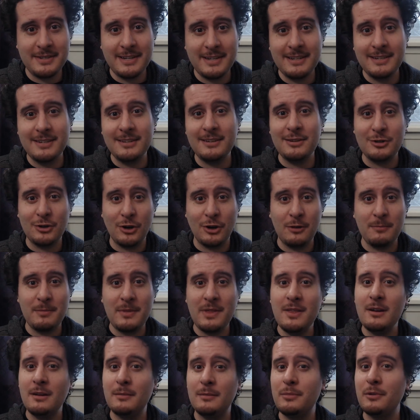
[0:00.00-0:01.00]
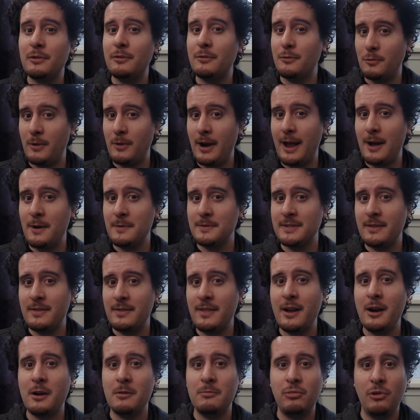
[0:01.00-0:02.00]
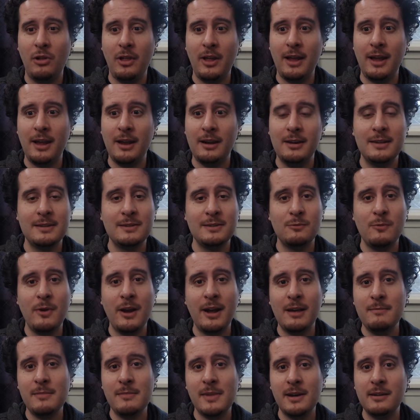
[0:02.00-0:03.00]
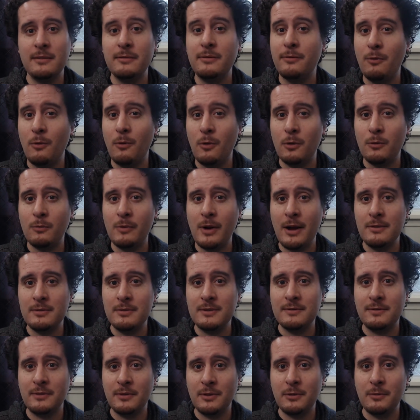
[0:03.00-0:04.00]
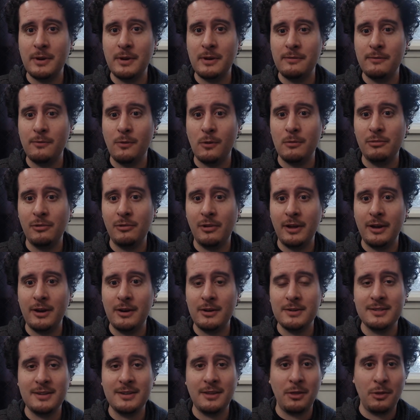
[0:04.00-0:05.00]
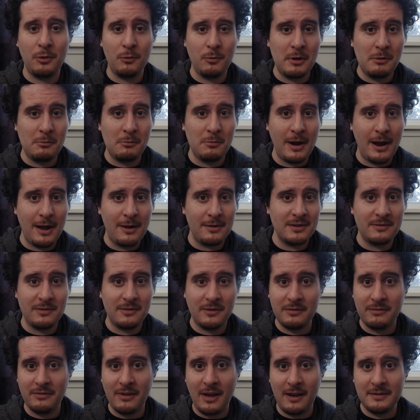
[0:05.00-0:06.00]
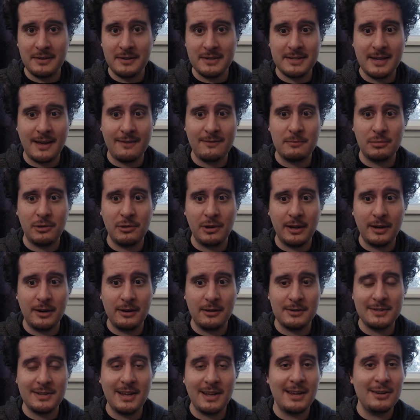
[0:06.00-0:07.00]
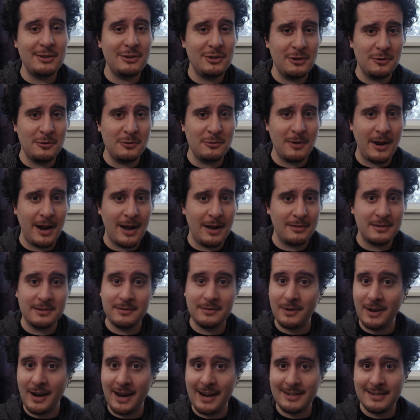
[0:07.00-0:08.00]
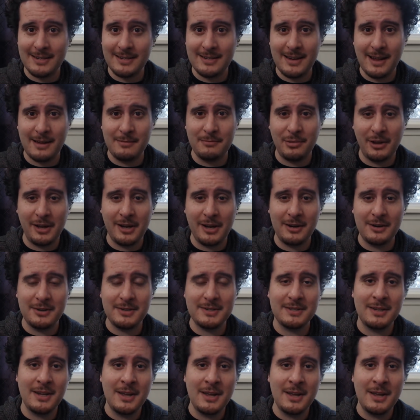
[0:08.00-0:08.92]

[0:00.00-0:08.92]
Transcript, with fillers: need to determine the number of rounds that they are playing. It's recommended 4 rounds for 3 to 4 players, 3 rounds for 5 to 7 players, and 2 rounds for 8 to 10 players.